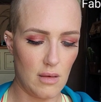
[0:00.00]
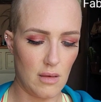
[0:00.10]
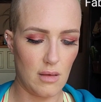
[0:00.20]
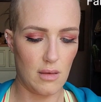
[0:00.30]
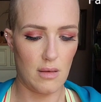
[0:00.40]

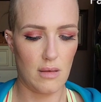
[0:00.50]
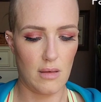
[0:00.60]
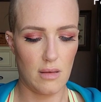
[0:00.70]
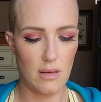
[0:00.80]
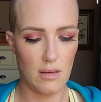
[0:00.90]

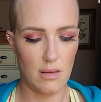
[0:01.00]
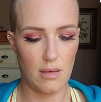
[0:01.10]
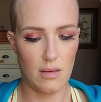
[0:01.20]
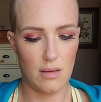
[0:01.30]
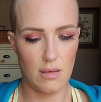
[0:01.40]

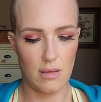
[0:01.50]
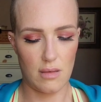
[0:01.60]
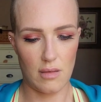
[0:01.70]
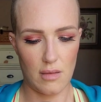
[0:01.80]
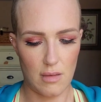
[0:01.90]

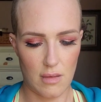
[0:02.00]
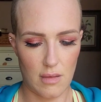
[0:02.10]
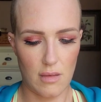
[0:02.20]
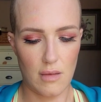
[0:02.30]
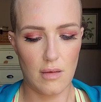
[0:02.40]

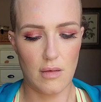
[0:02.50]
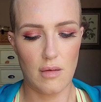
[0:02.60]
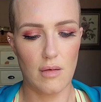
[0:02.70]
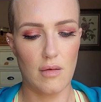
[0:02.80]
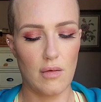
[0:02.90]

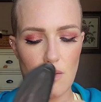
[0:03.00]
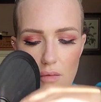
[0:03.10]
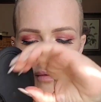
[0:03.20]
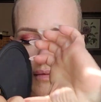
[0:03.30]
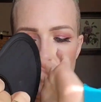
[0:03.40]

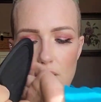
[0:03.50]
(silence)